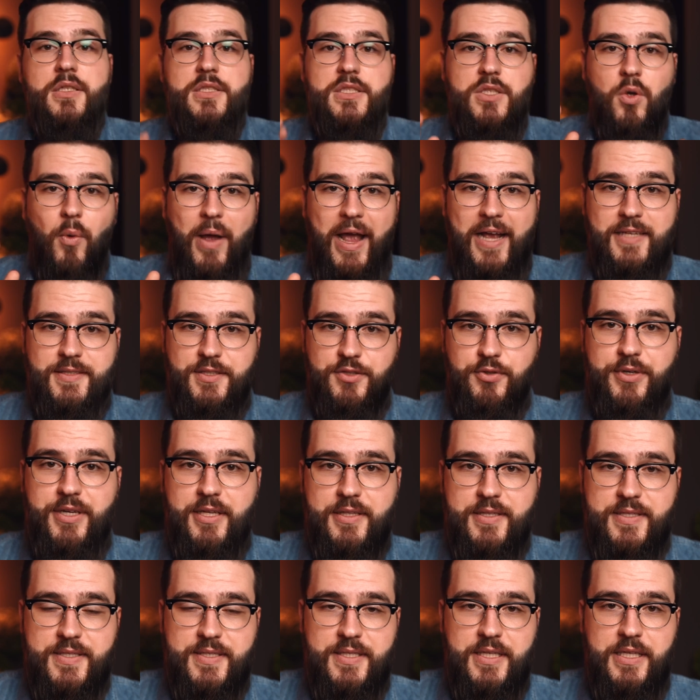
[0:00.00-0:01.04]
So as you can
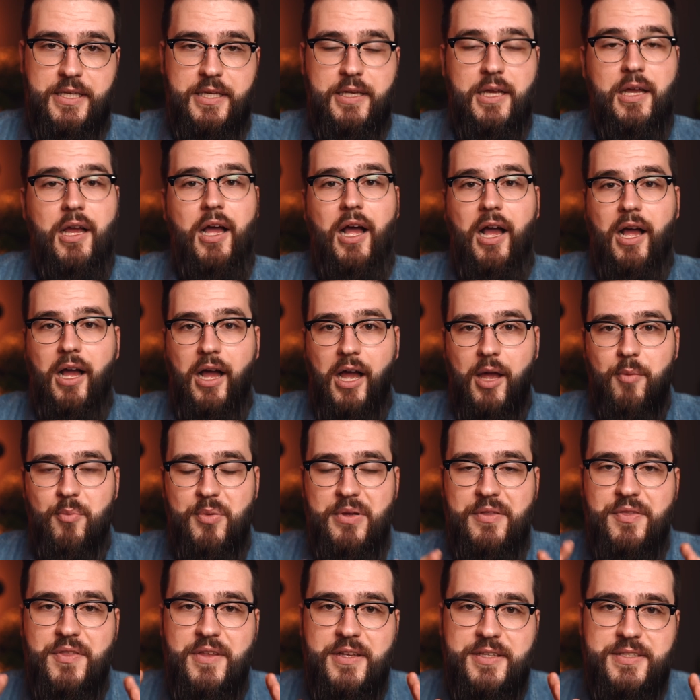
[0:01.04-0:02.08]
see, I
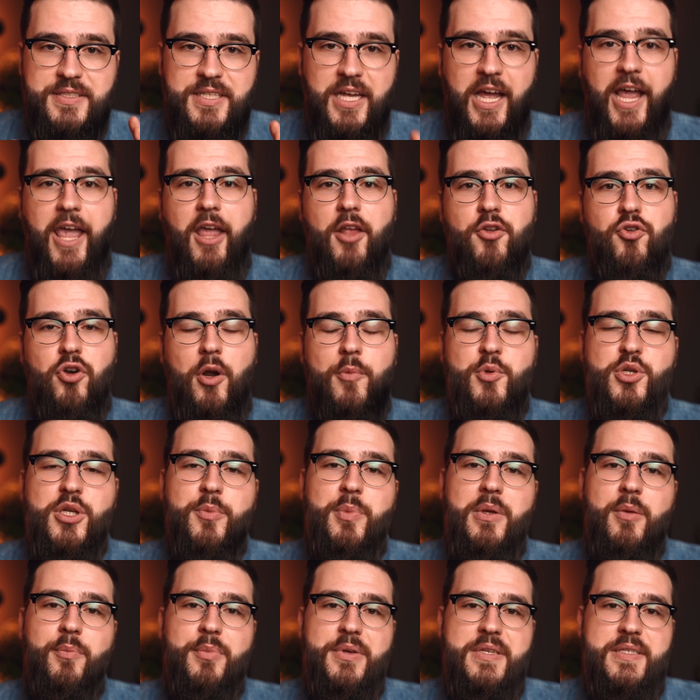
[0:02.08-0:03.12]
built the entire
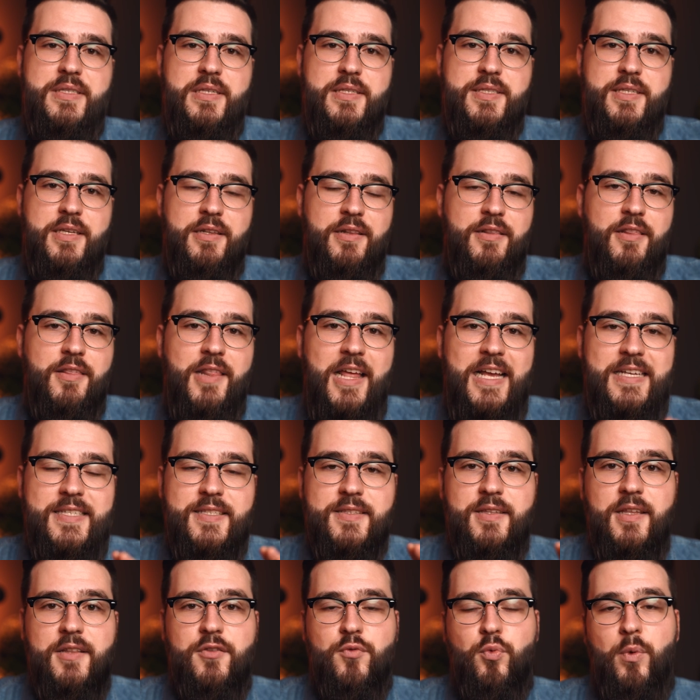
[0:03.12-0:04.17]
dropshipping business in less
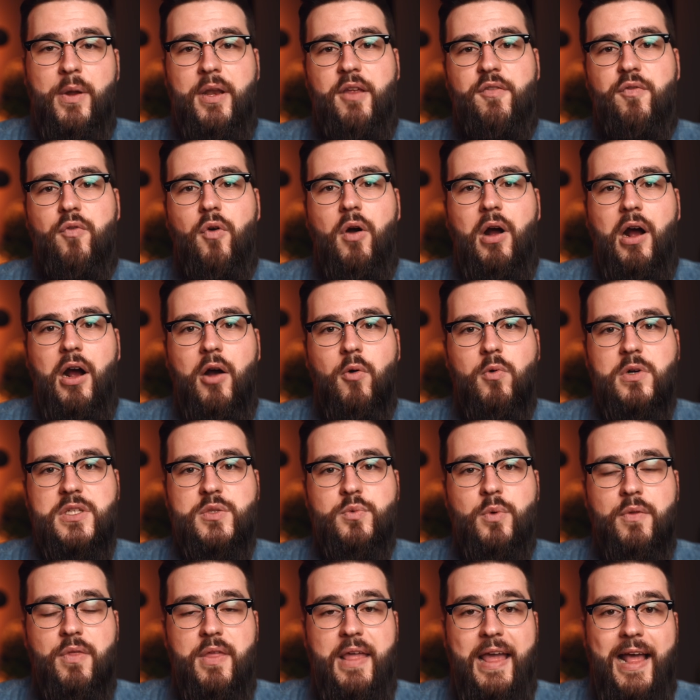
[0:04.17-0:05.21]
than 24 hours
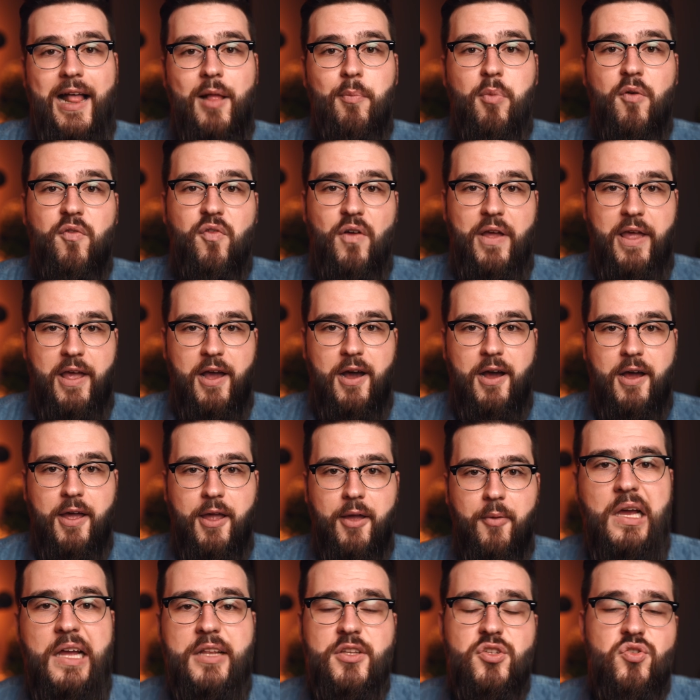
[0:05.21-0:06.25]
with the help of AI.
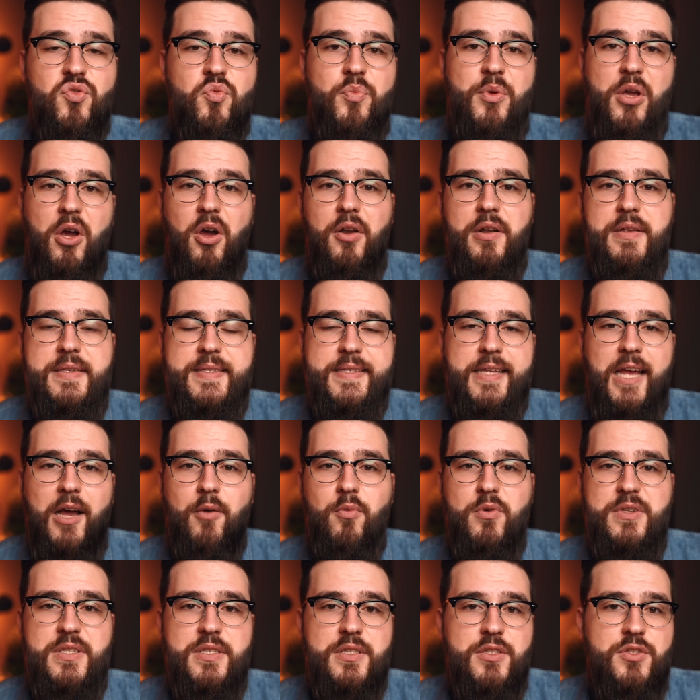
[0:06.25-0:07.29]
And to be honest, I
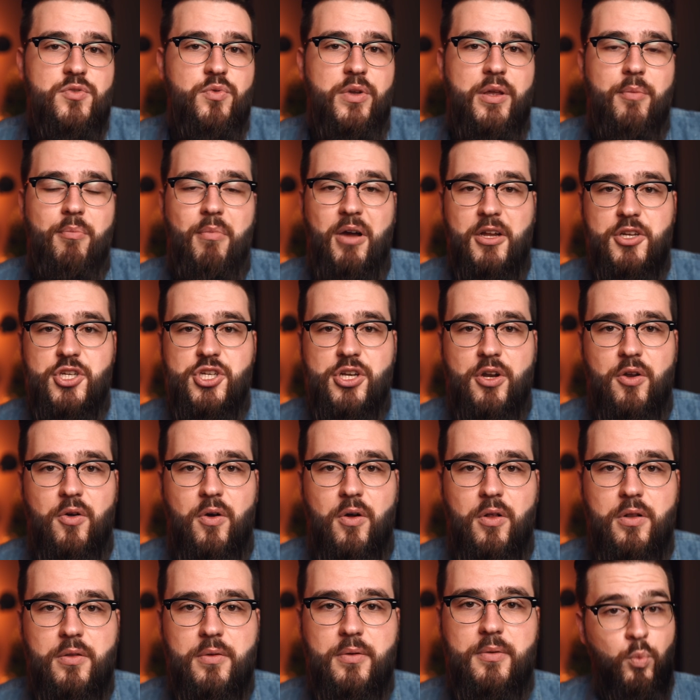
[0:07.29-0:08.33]
wasn't doing much at
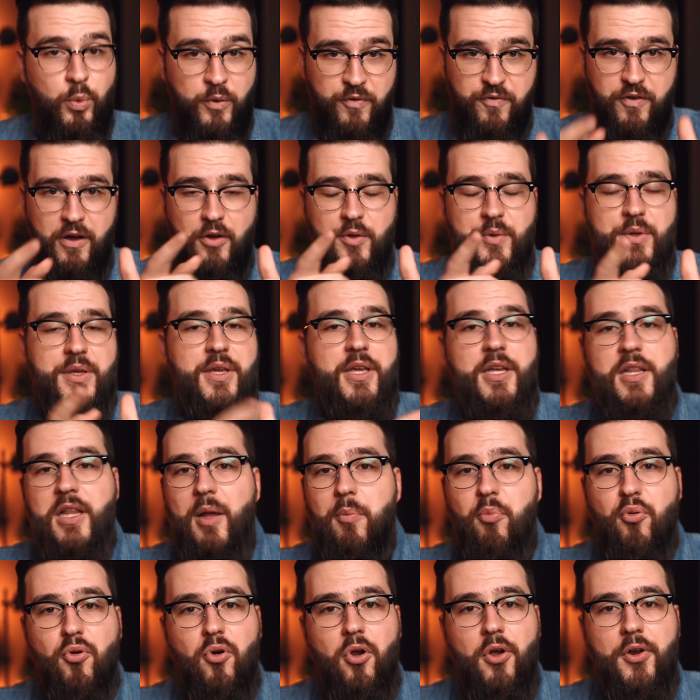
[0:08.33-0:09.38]
all. We found a killer
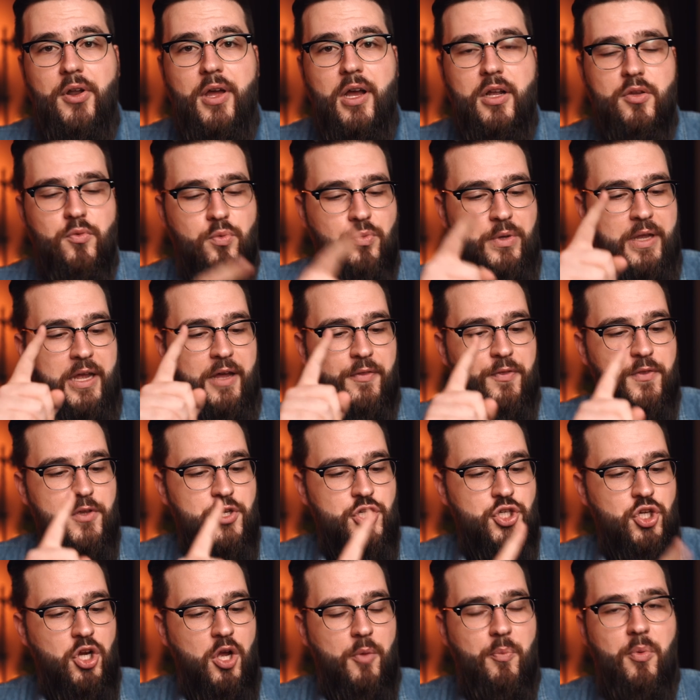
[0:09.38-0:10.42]
product, we got the
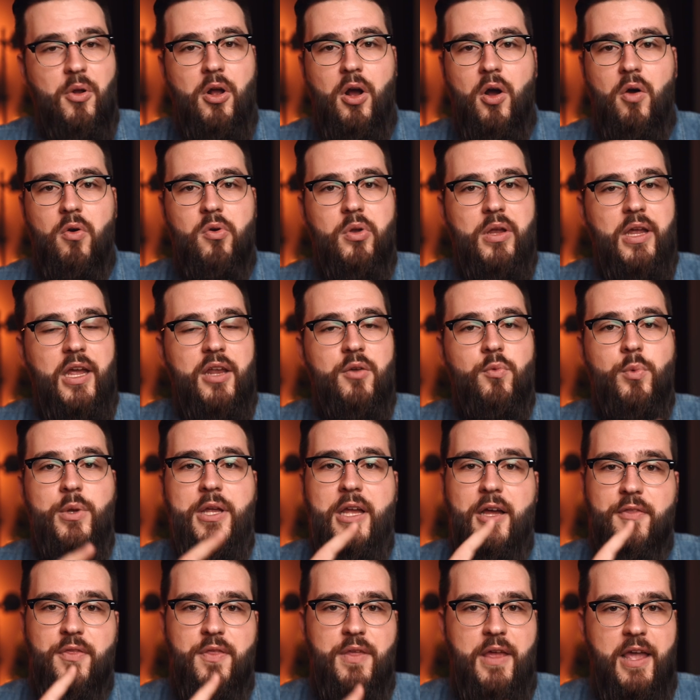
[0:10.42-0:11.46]
shop going, and we
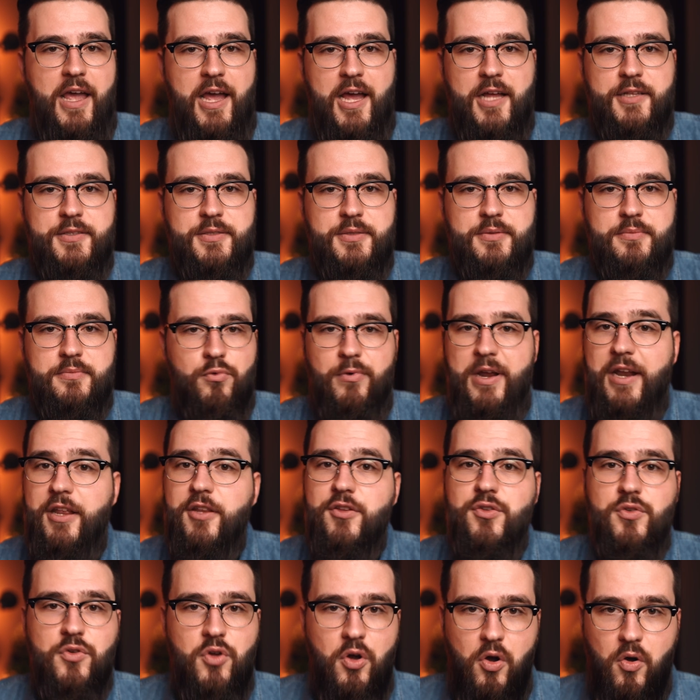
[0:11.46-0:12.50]
got the ad ready
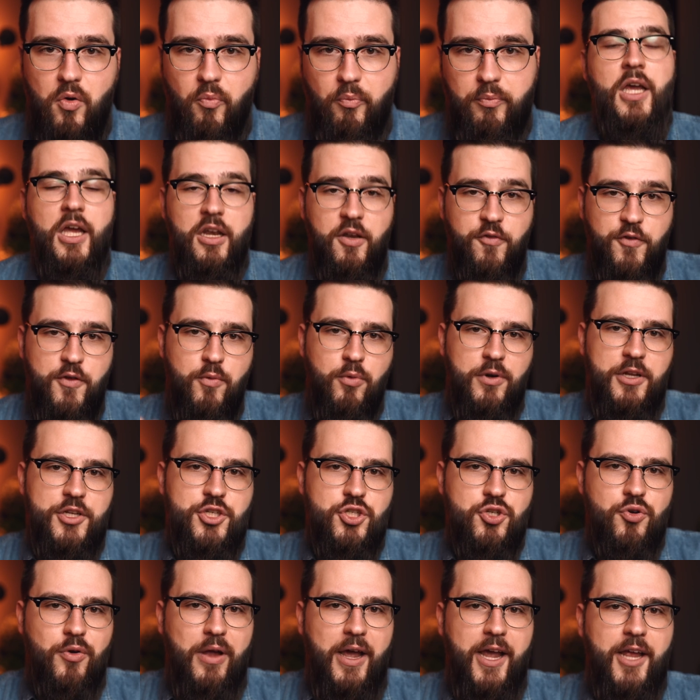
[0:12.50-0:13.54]
to go. And if you want to
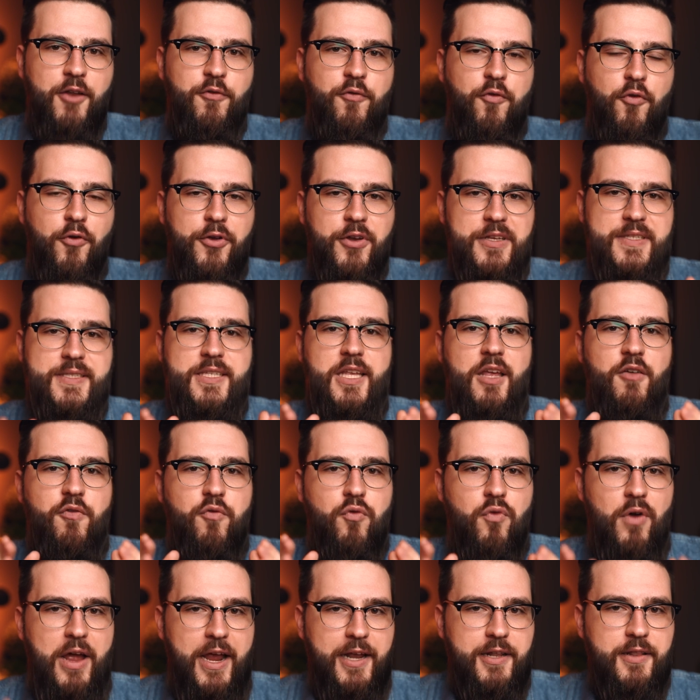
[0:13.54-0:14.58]
try it for yourself
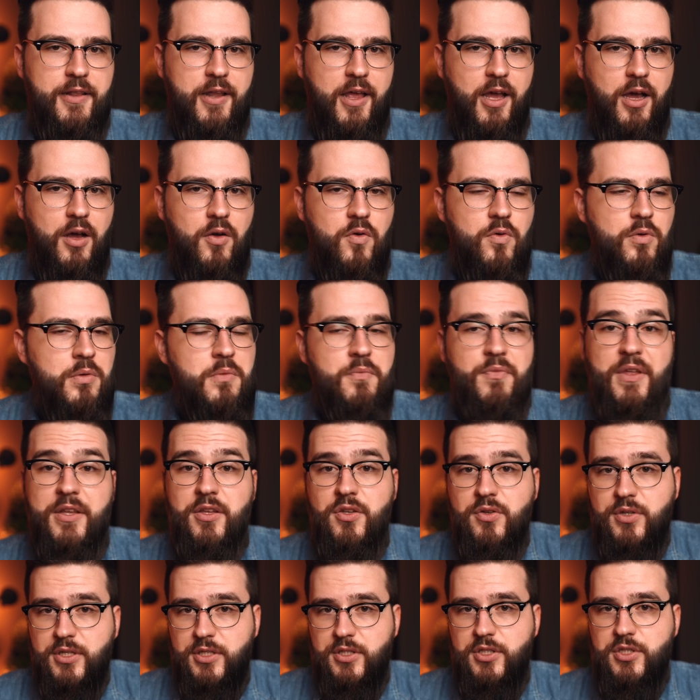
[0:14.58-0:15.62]
right now, then
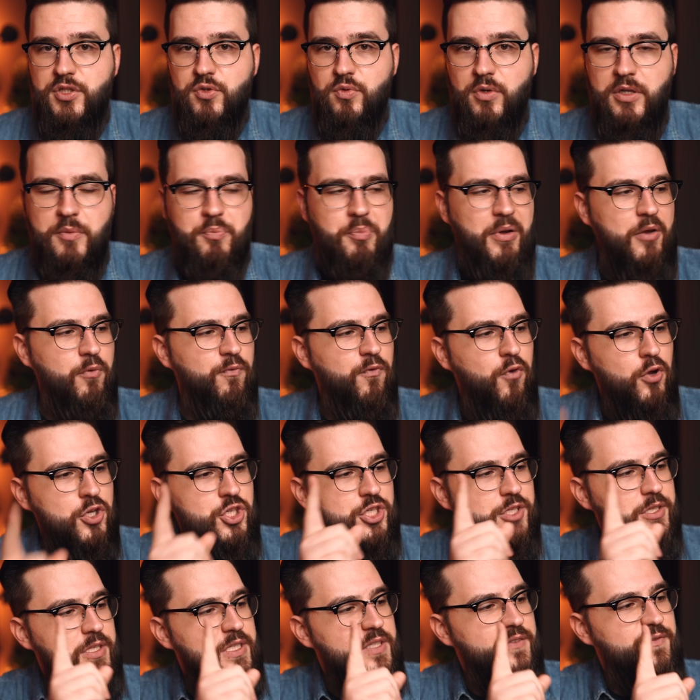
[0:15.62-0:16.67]
you can do it, but
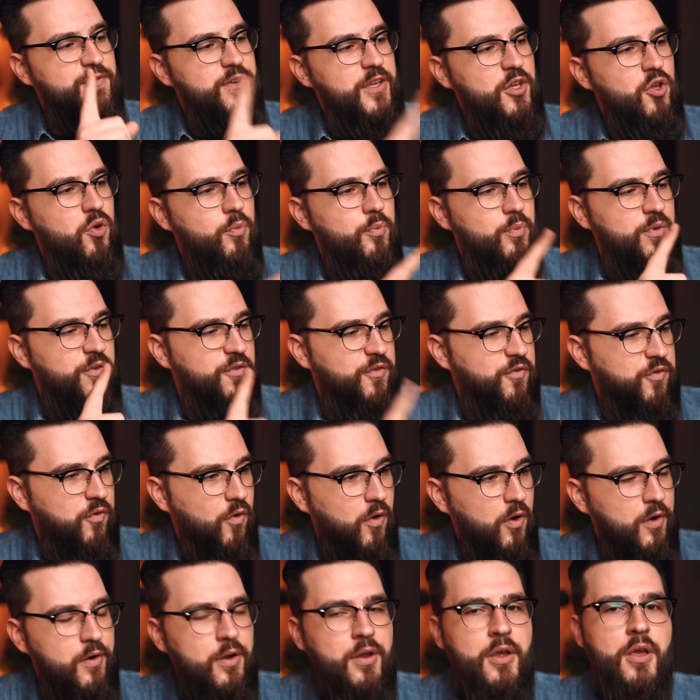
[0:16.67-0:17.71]
watch this video
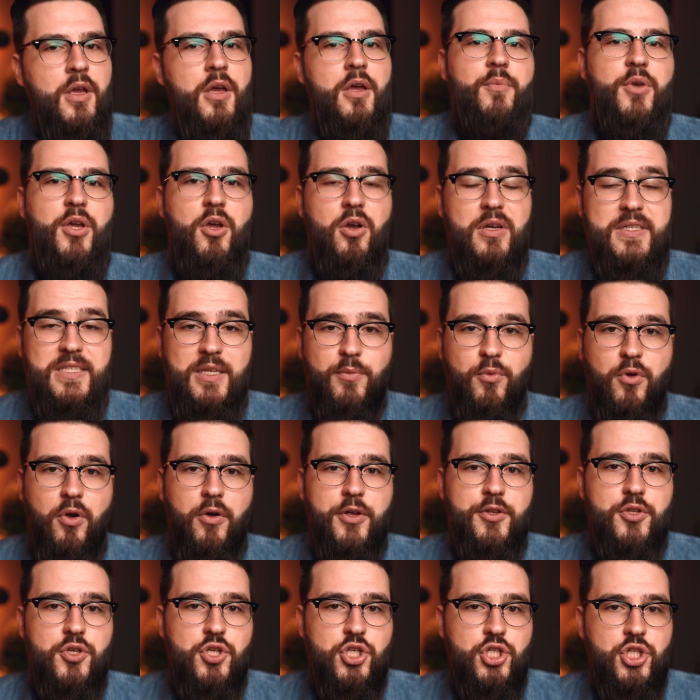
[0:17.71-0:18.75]
before, because I'm
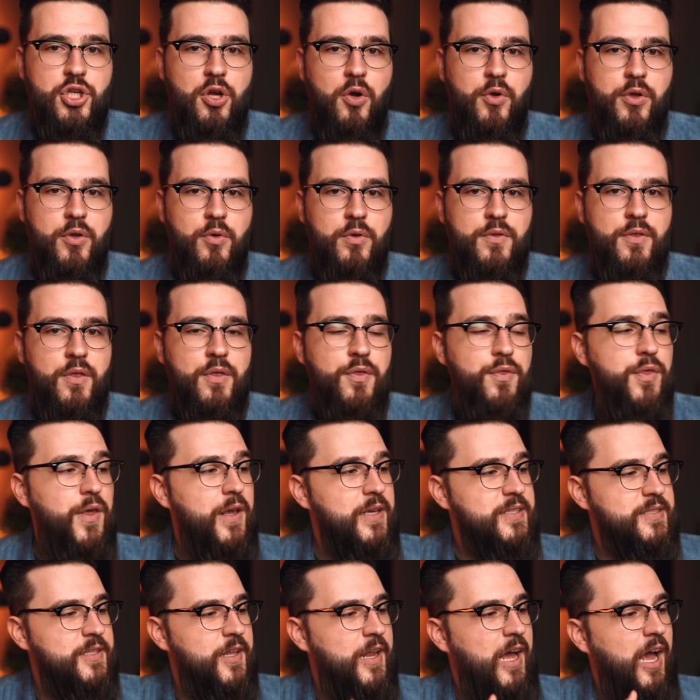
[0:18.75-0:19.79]
going to show you the
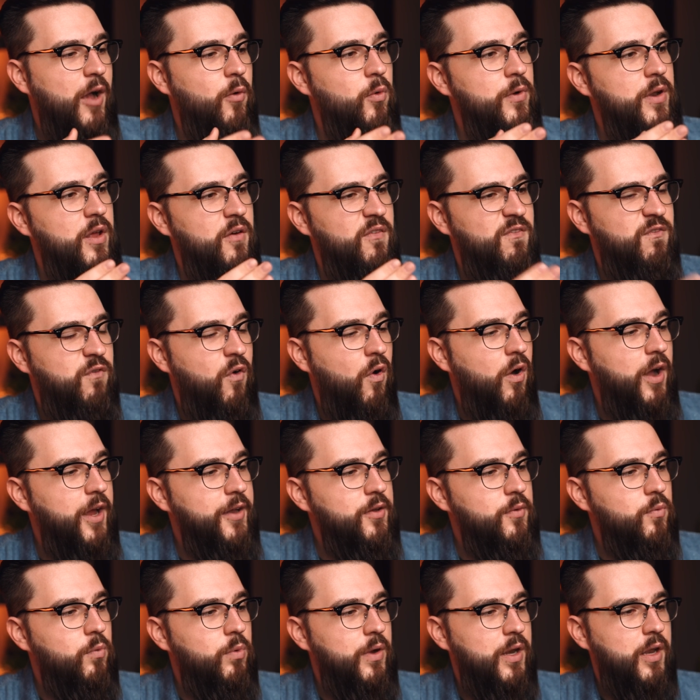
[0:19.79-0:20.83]
things that I would
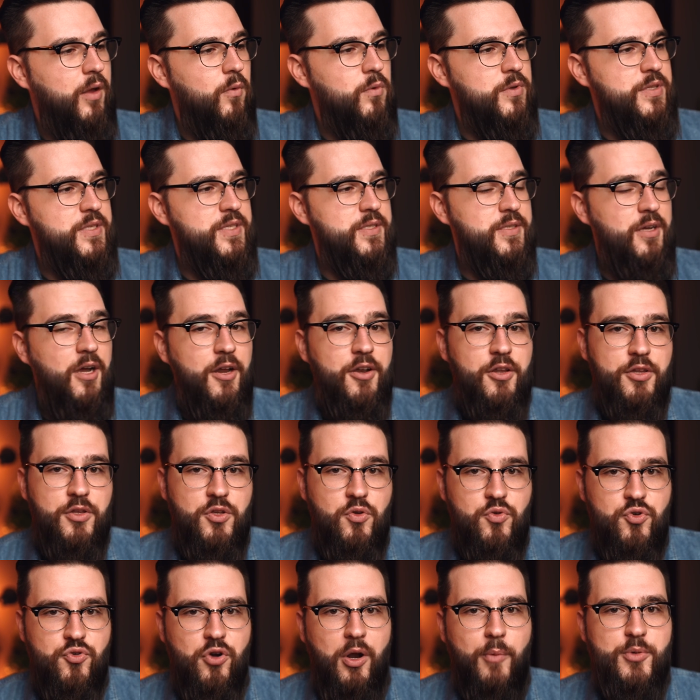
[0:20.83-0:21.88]
avoid when I would start a
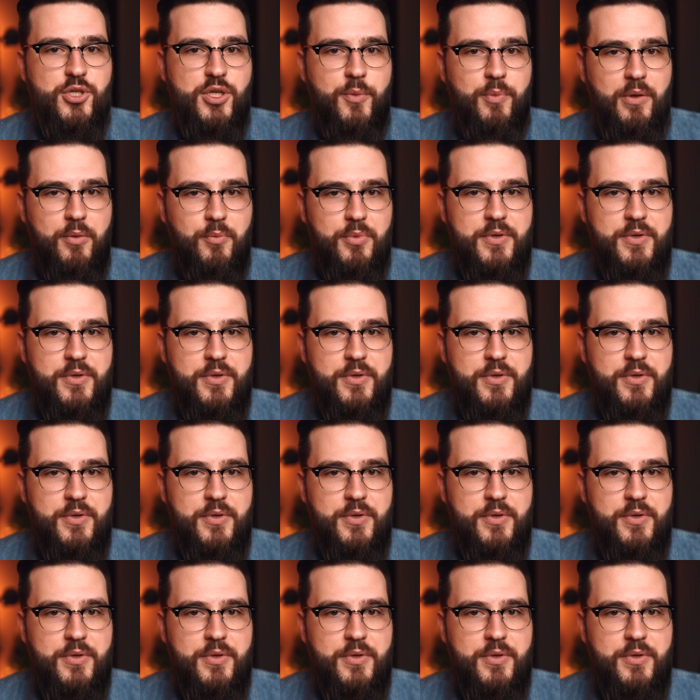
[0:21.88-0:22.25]
new dropshipping